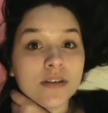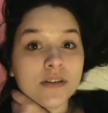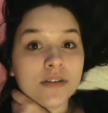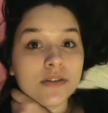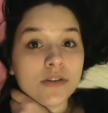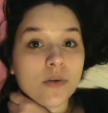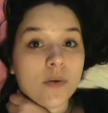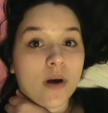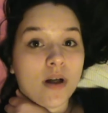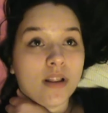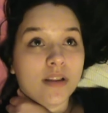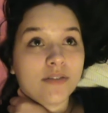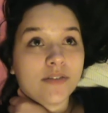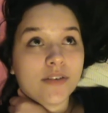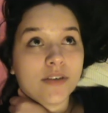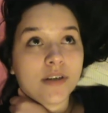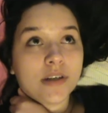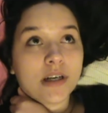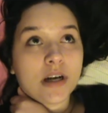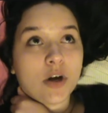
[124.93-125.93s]
So
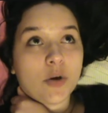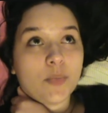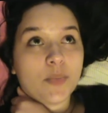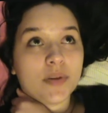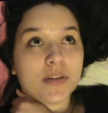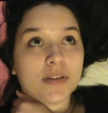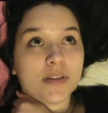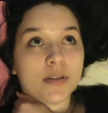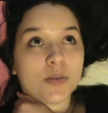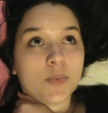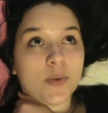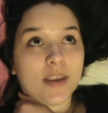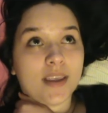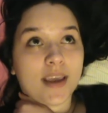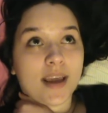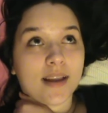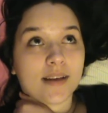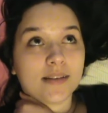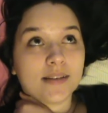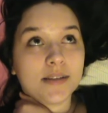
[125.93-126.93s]
Oliver opens this
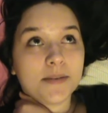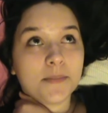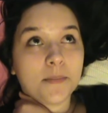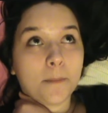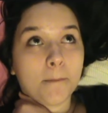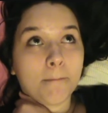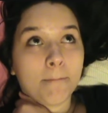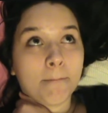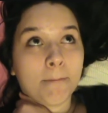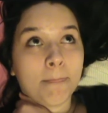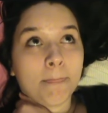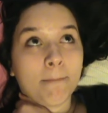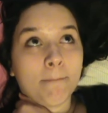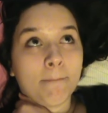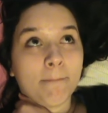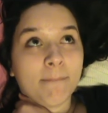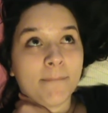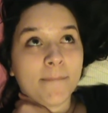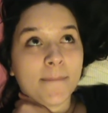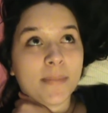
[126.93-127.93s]
weekend,
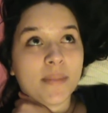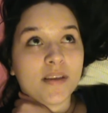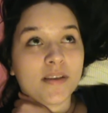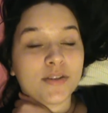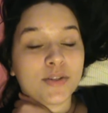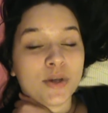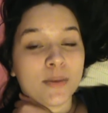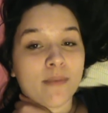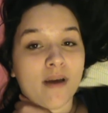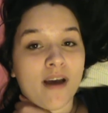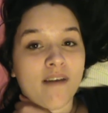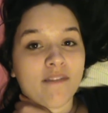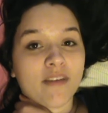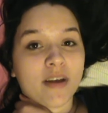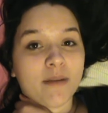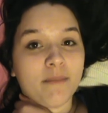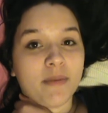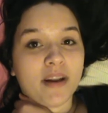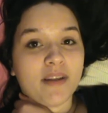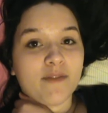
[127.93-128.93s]
so I'm
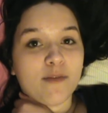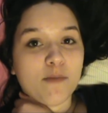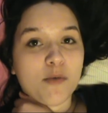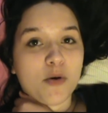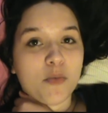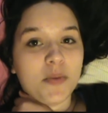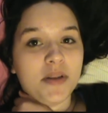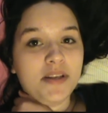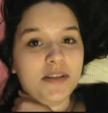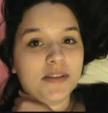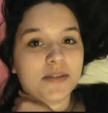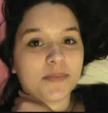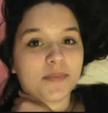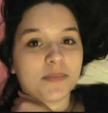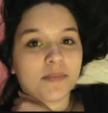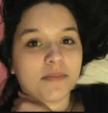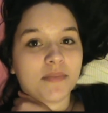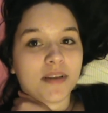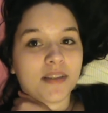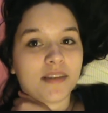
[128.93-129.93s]
having a bit of a moment
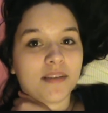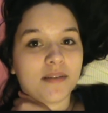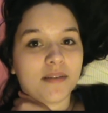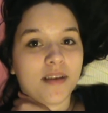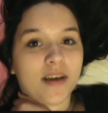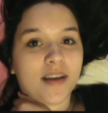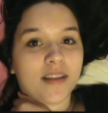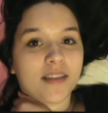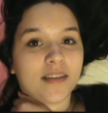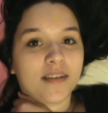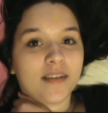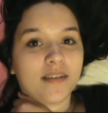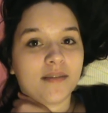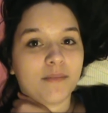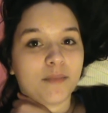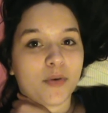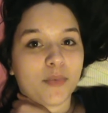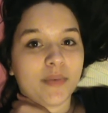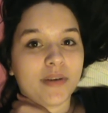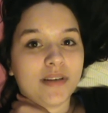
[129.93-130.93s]
at the
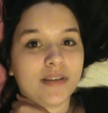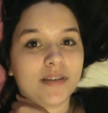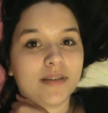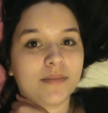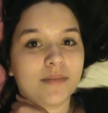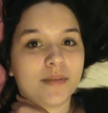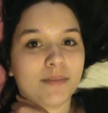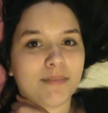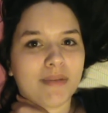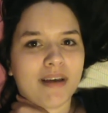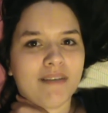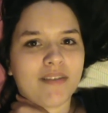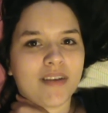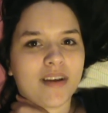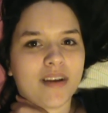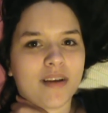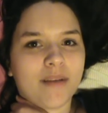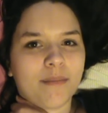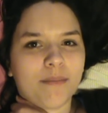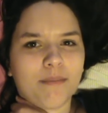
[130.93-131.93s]
moment. I'm having
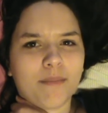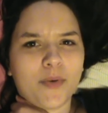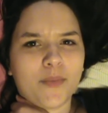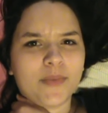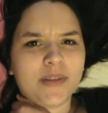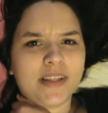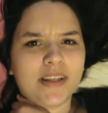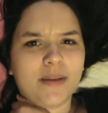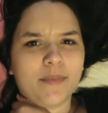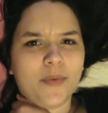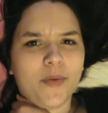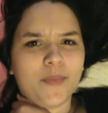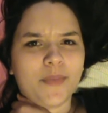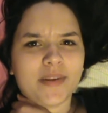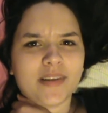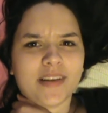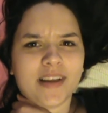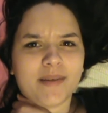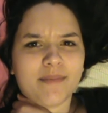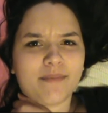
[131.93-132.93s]
a moment at the
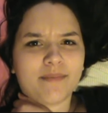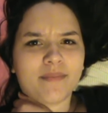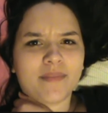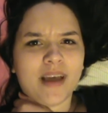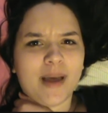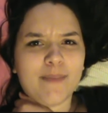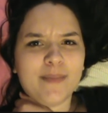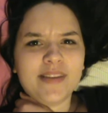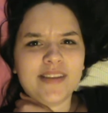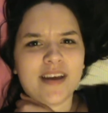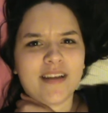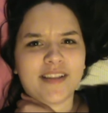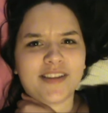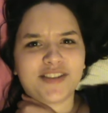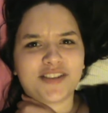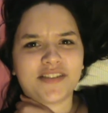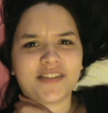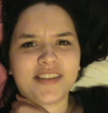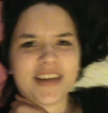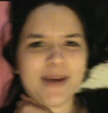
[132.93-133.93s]
moment. I'm
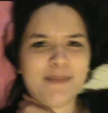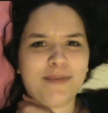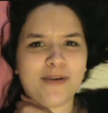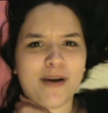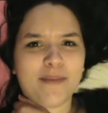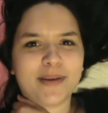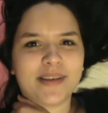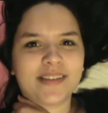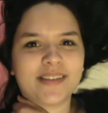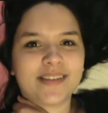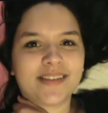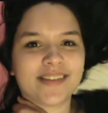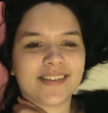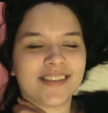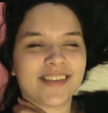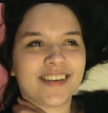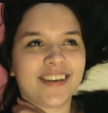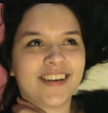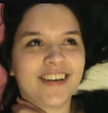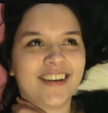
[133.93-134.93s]
intelligent, I promise.
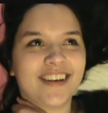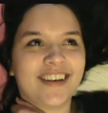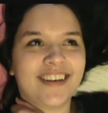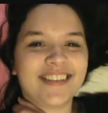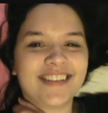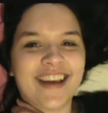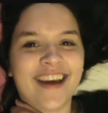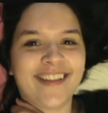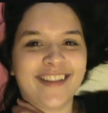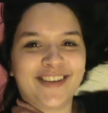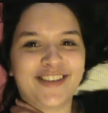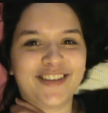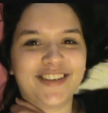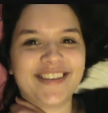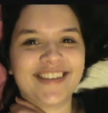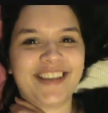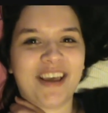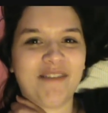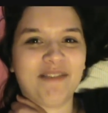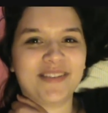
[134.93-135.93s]

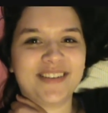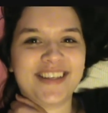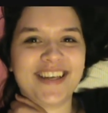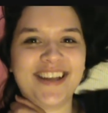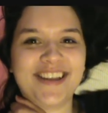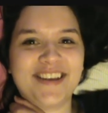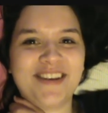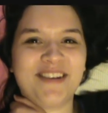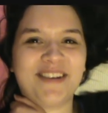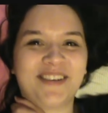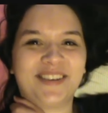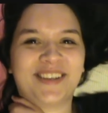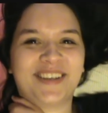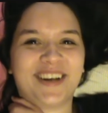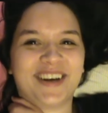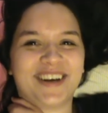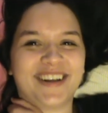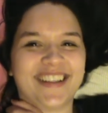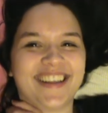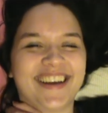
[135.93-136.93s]
Intelligent 17-year-old
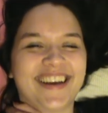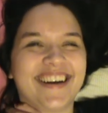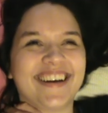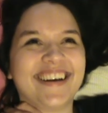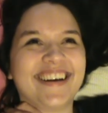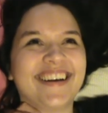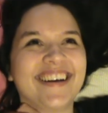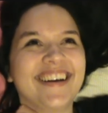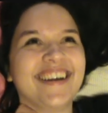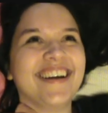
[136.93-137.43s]
girl here.